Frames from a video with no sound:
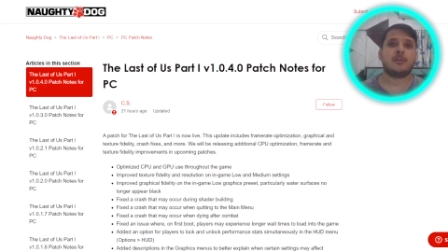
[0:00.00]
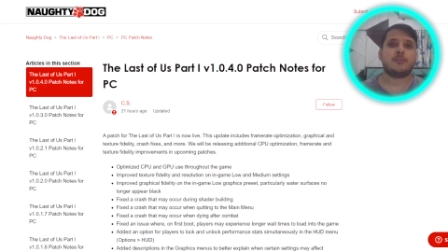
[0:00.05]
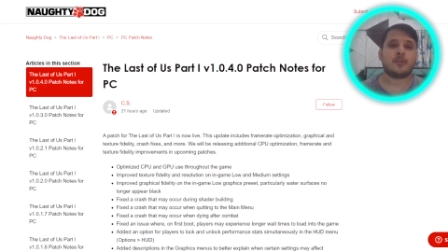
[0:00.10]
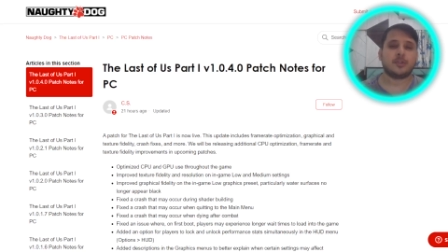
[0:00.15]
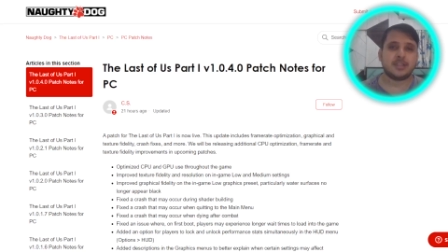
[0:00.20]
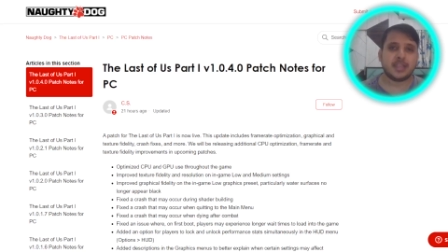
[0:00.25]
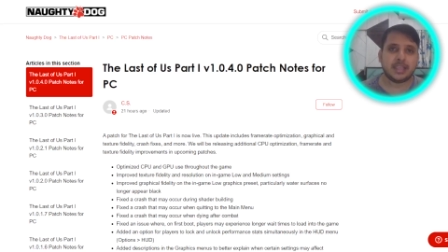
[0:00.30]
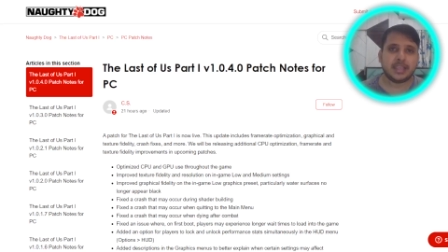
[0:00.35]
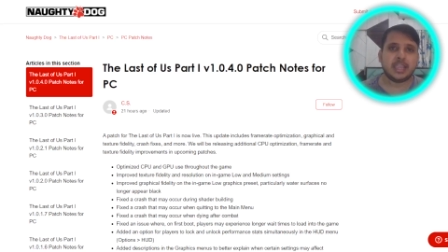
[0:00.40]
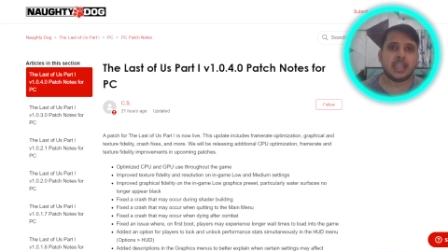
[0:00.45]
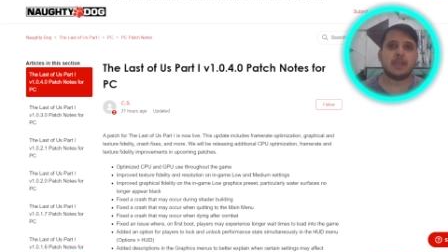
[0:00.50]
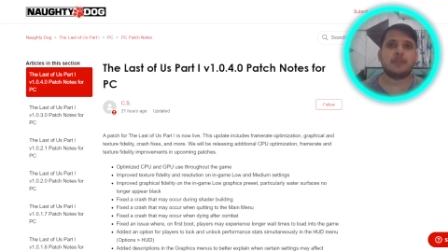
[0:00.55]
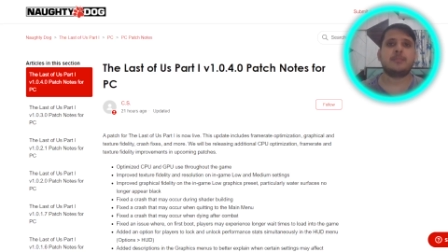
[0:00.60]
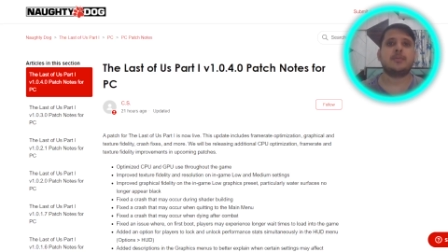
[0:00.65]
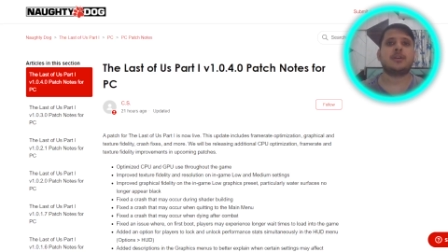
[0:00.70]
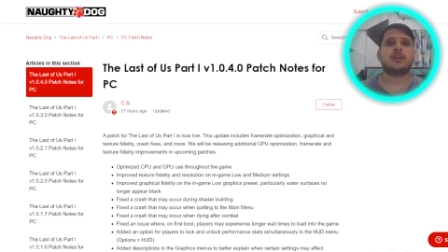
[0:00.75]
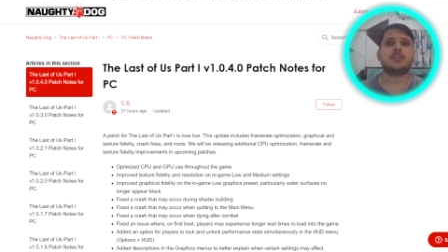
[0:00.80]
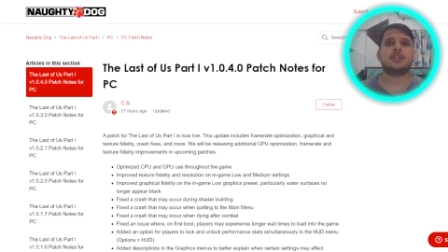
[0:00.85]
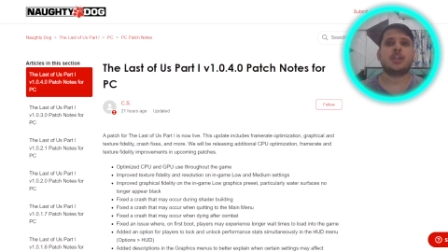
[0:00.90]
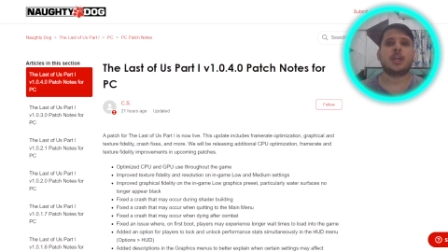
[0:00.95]
for the
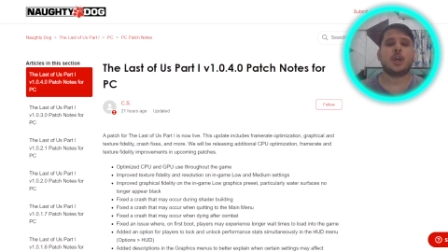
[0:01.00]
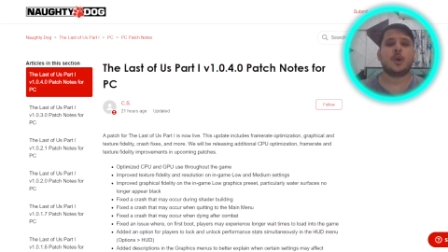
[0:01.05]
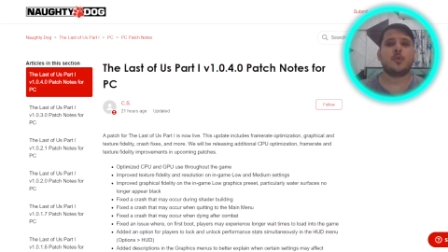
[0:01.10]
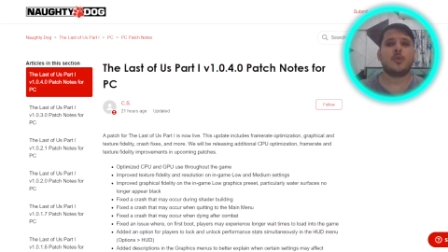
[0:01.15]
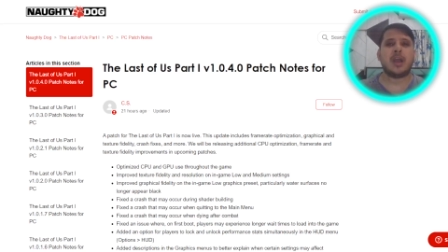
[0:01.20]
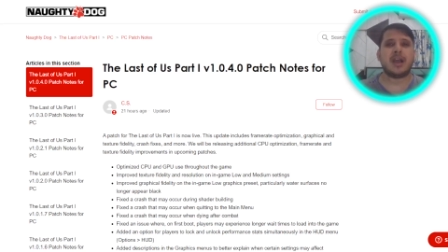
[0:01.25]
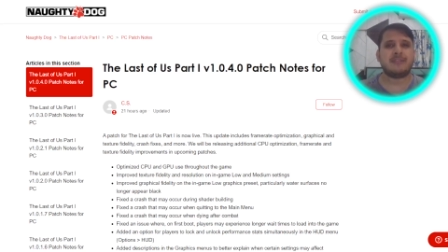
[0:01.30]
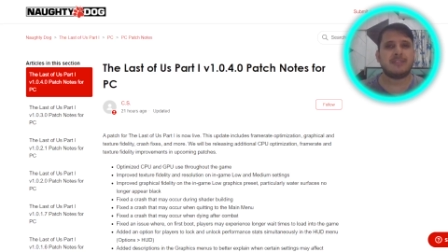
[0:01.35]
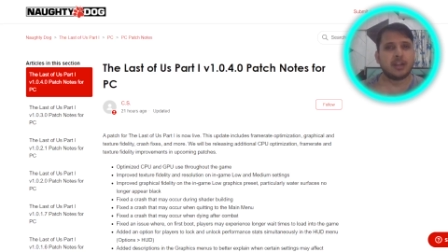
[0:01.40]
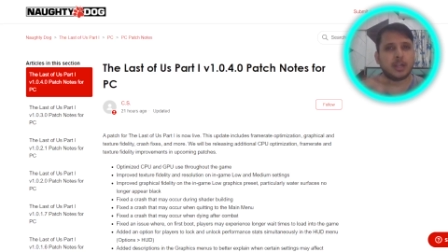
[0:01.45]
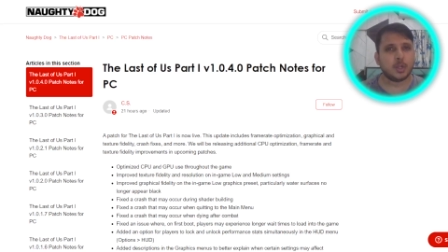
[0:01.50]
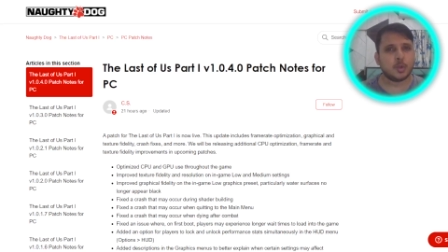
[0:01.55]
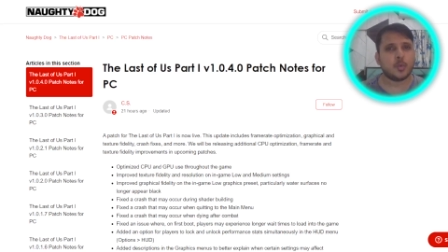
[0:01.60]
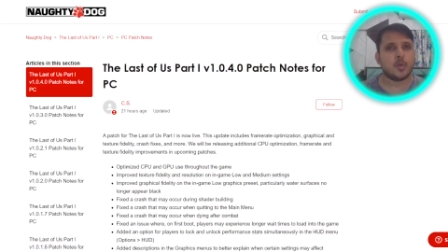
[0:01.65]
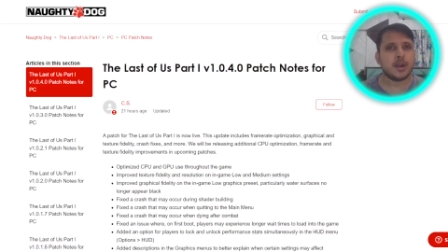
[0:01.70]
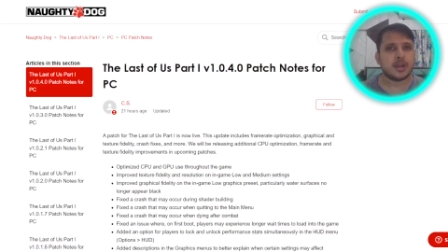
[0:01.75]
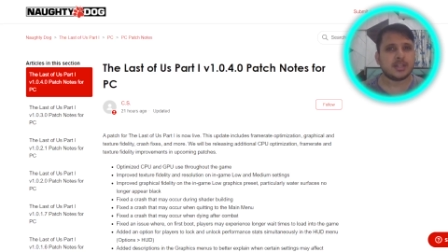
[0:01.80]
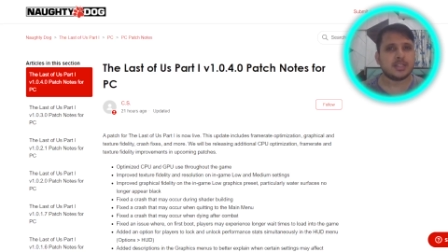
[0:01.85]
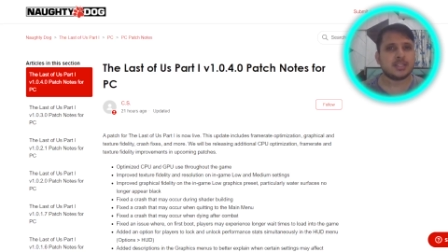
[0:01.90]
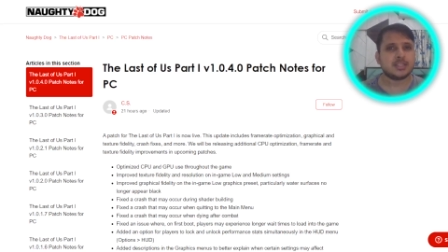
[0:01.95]
gamers who have a
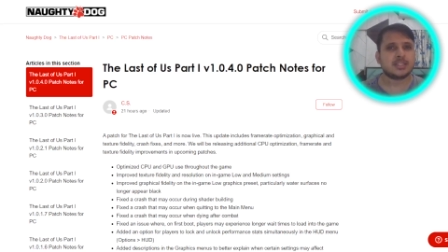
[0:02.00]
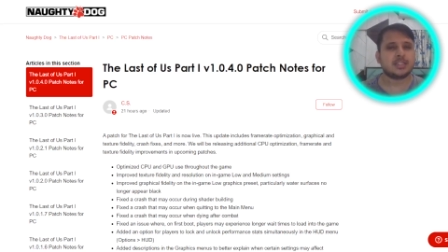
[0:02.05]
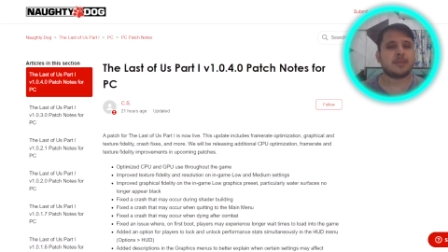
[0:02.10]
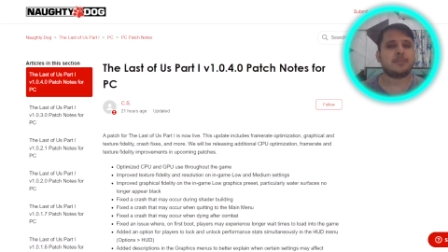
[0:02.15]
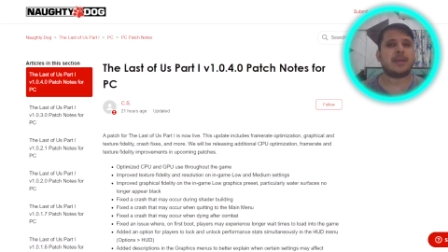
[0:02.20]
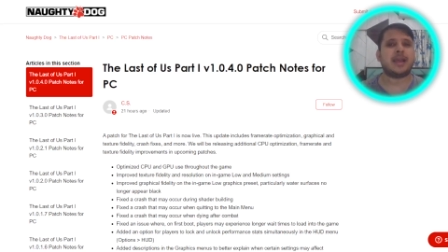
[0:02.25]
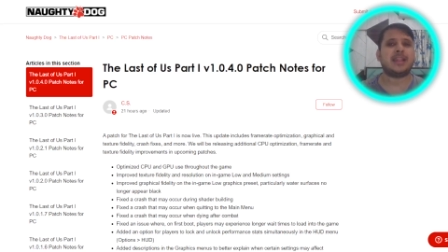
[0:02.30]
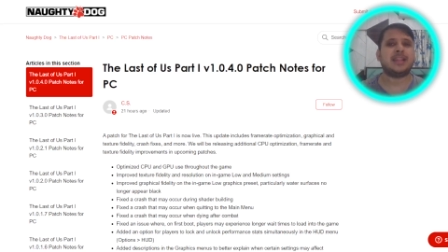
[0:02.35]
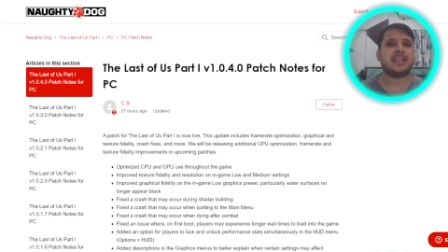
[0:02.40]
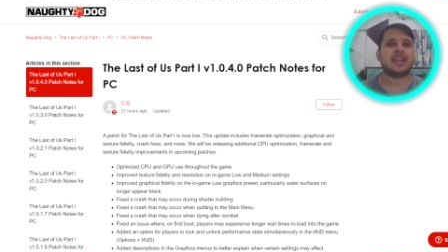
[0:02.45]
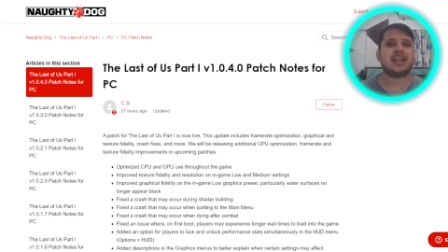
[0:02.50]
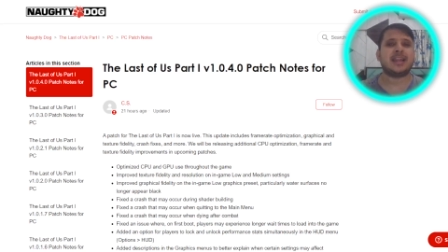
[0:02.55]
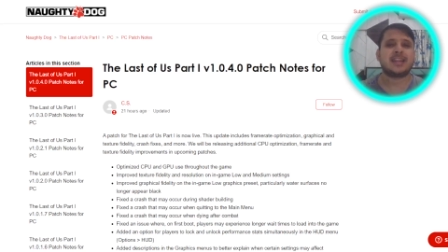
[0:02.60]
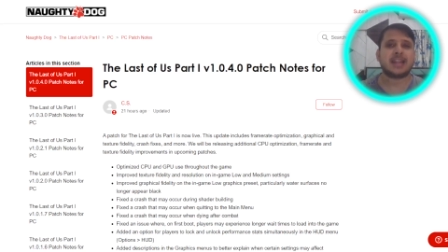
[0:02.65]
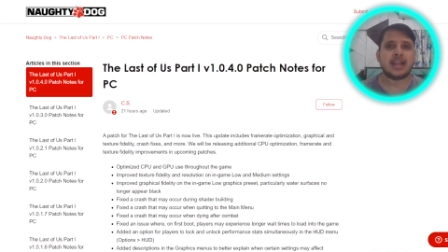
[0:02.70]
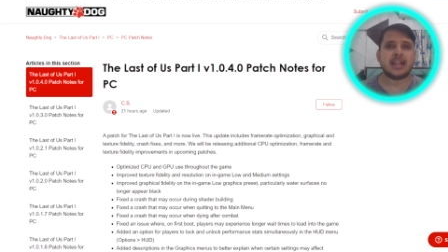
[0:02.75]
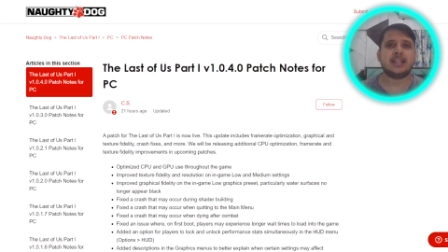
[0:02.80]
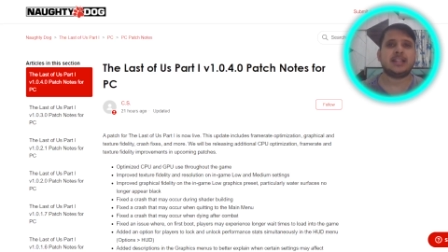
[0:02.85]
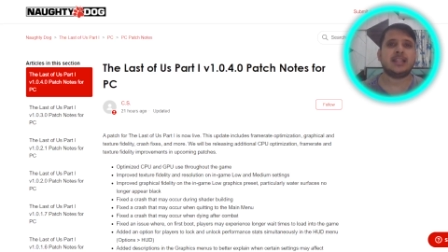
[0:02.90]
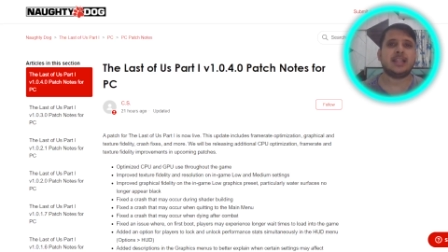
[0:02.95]
low end system and they are
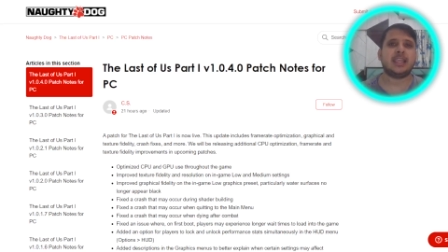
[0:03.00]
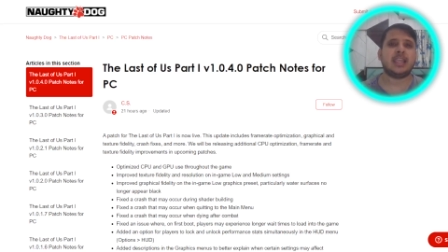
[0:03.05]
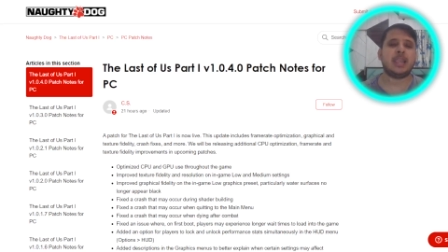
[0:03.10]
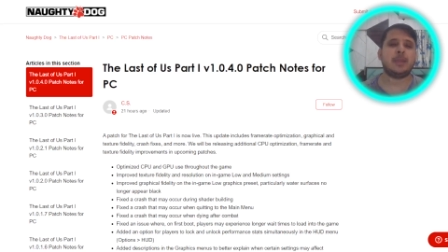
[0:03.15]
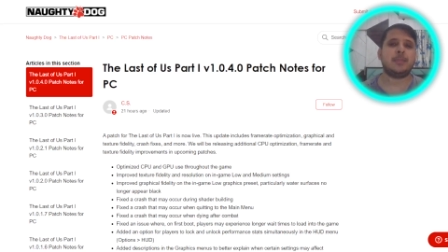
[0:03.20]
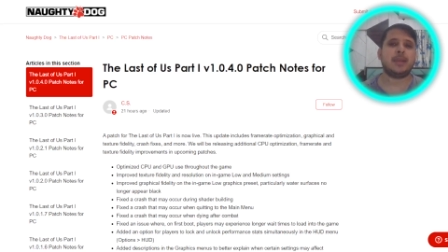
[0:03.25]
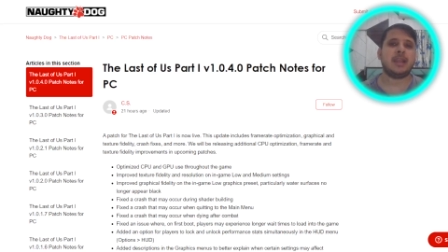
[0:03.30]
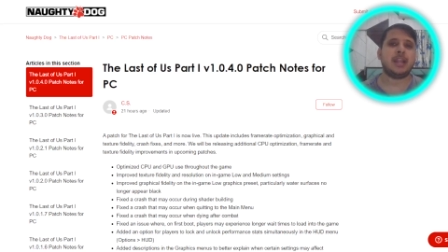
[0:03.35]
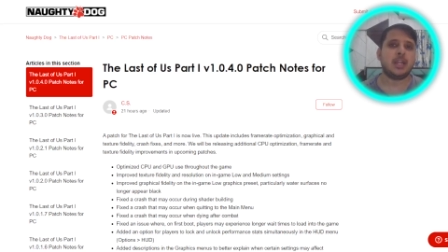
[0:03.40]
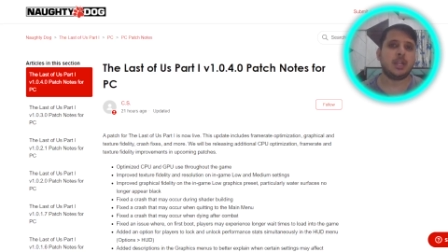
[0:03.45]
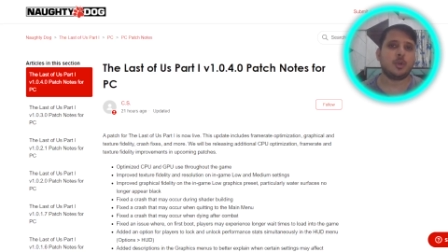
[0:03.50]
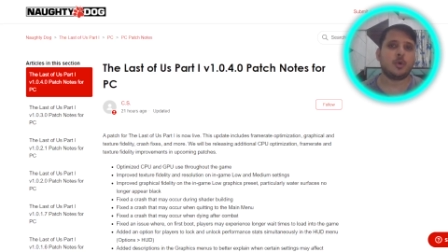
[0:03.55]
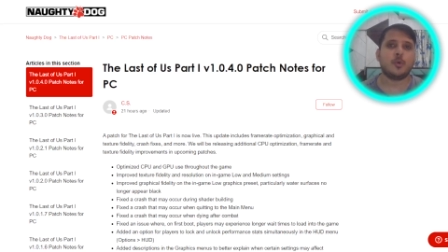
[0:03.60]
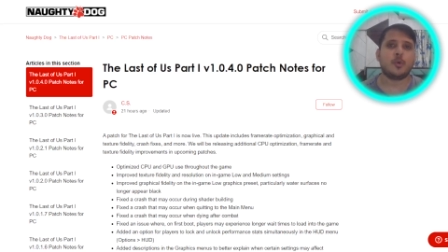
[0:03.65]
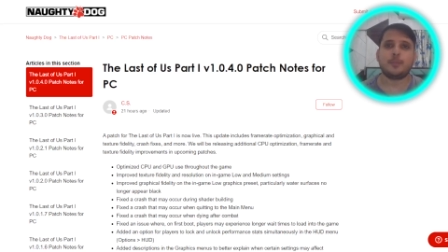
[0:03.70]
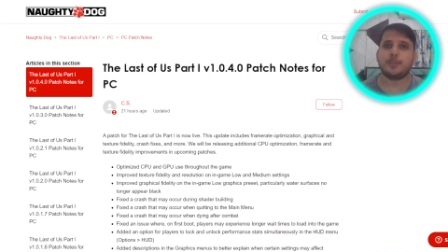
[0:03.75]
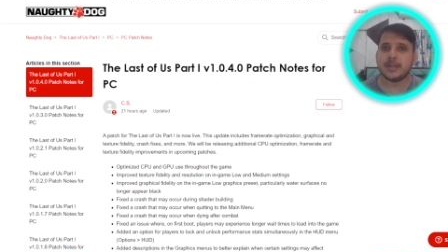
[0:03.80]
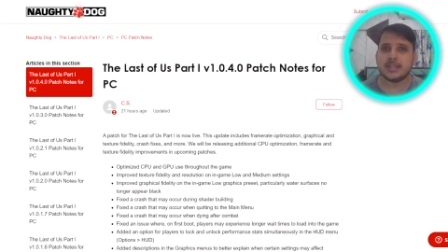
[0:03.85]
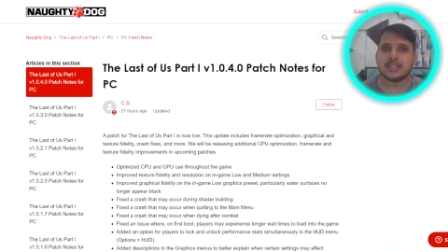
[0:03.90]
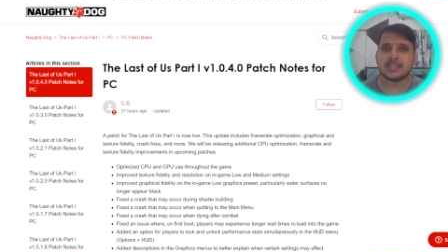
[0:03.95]
running the game in
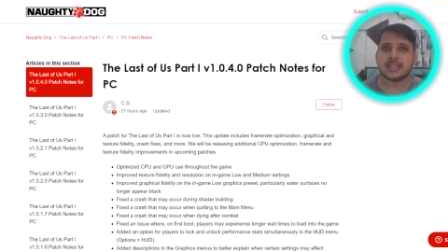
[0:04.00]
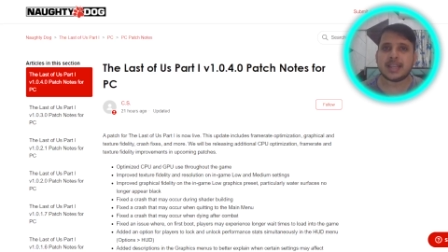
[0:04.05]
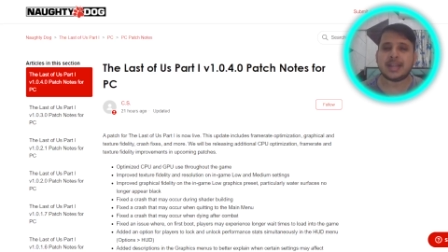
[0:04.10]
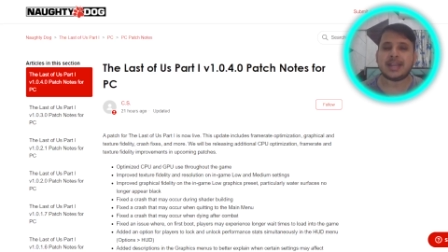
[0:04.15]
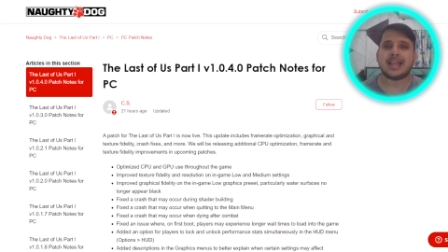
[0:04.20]
low preset